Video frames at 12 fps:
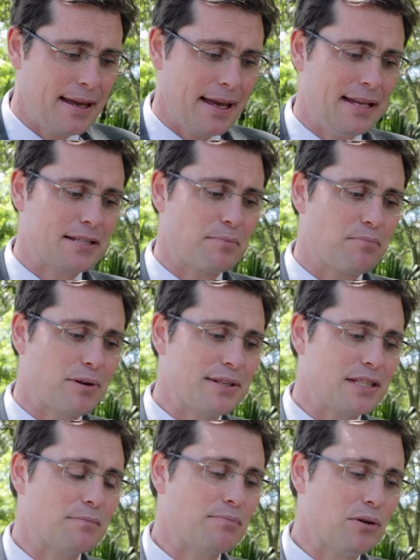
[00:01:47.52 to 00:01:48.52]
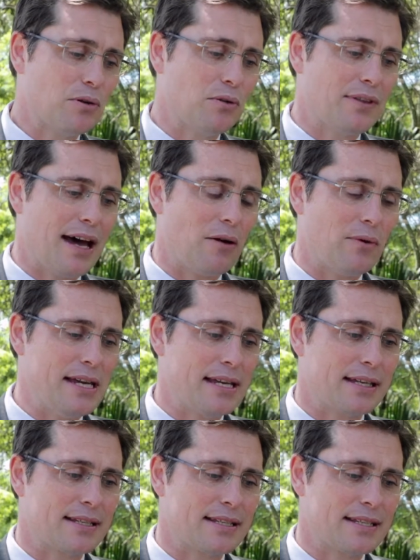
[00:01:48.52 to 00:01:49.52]
It's a principle that we
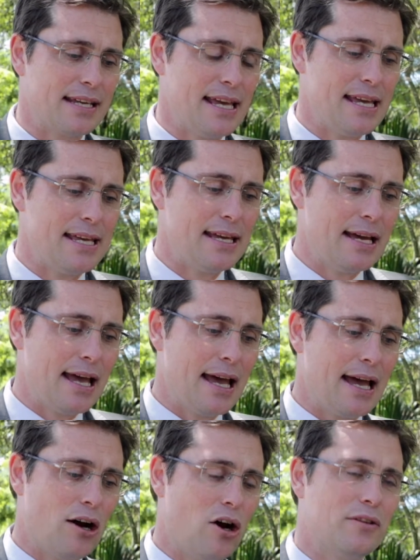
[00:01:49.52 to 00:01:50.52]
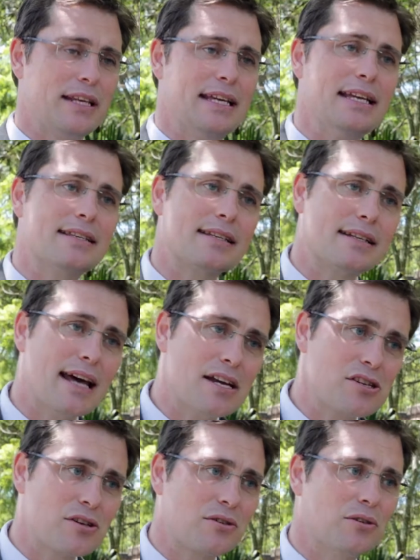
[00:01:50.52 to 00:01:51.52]
can see on the
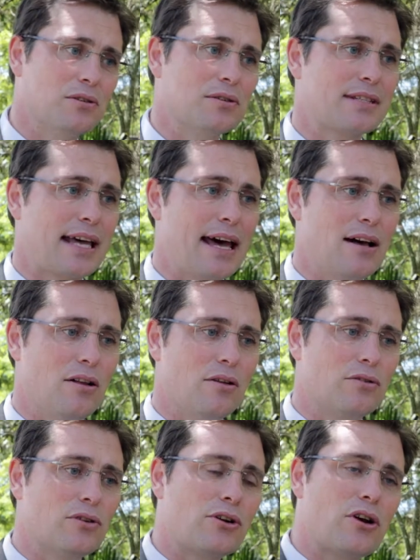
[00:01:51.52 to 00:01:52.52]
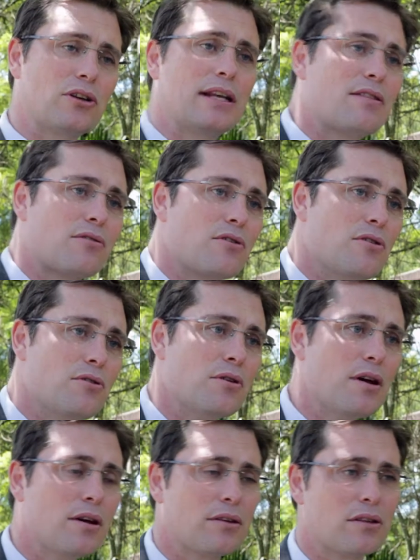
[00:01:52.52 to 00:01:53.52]
international scale, not only through
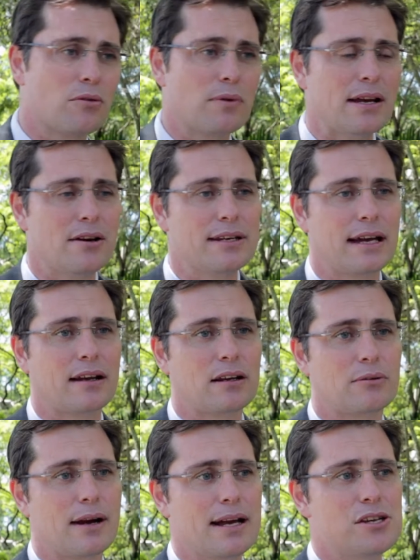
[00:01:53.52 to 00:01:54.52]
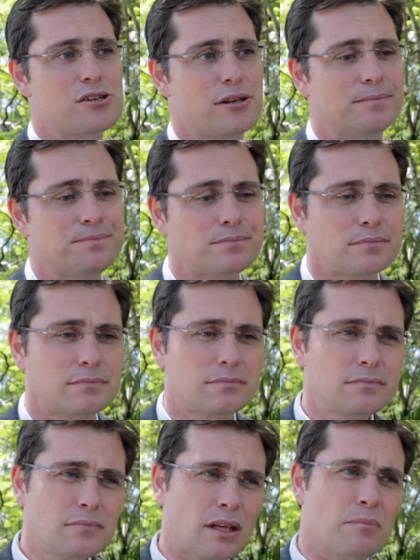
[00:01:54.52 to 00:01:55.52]
the Rio Declaration,
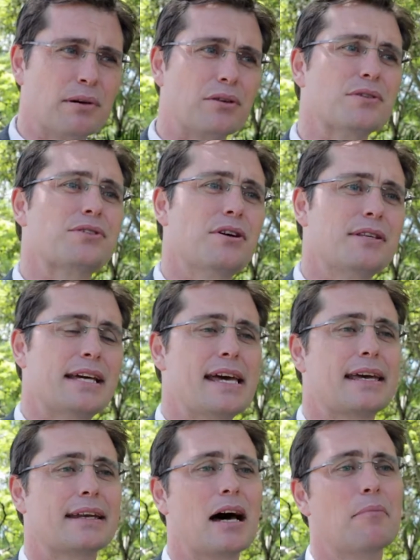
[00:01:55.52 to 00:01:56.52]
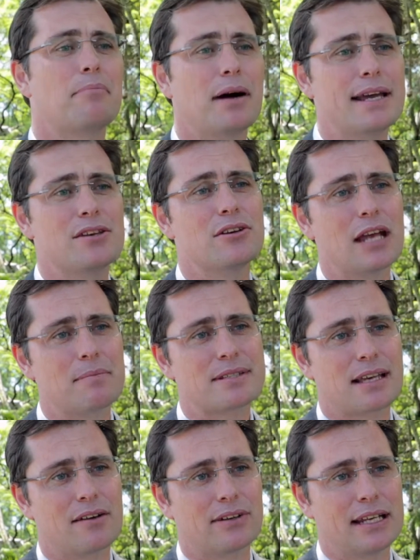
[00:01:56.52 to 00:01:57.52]
but also taken up by UNEP's
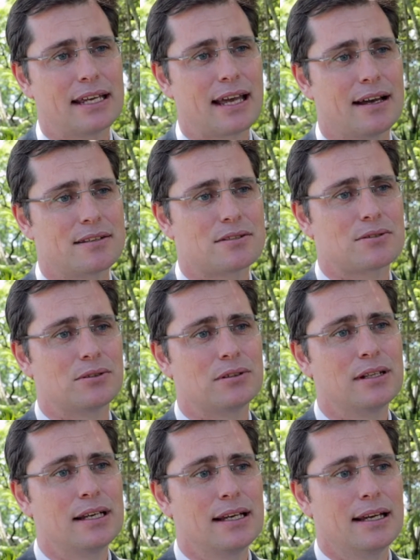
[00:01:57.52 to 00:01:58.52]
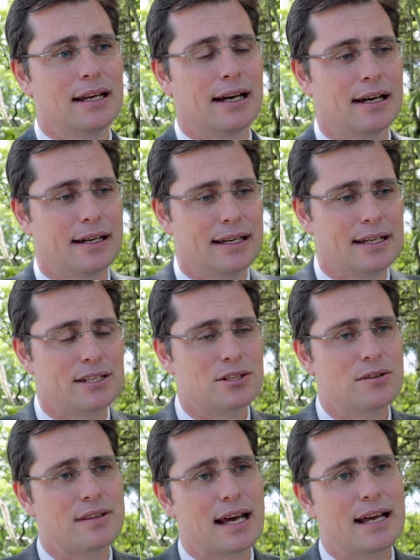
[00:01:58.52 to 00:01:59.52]
Governing Council in
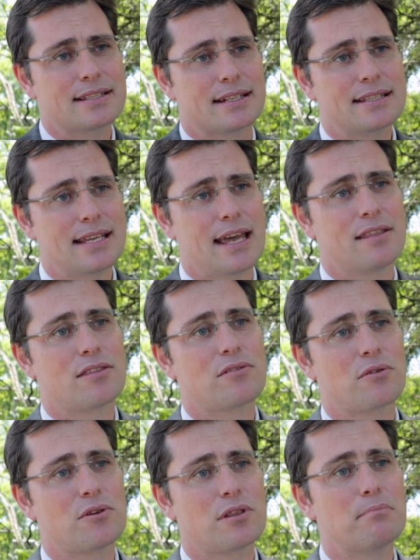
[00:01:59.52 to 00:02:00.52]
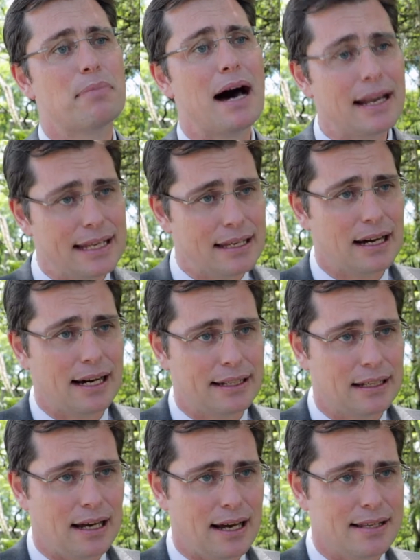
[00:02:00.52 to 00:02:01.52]
2010 through the Bali
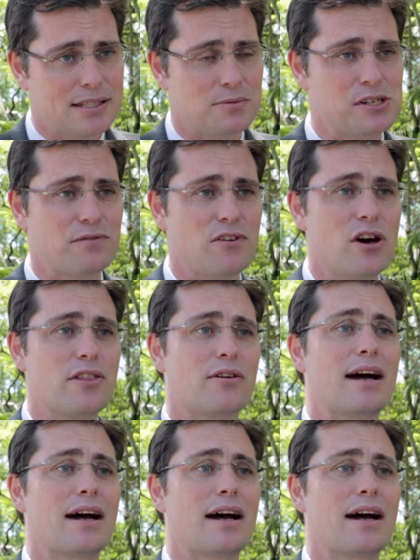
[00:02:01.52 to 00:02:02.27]
Guidelines, which further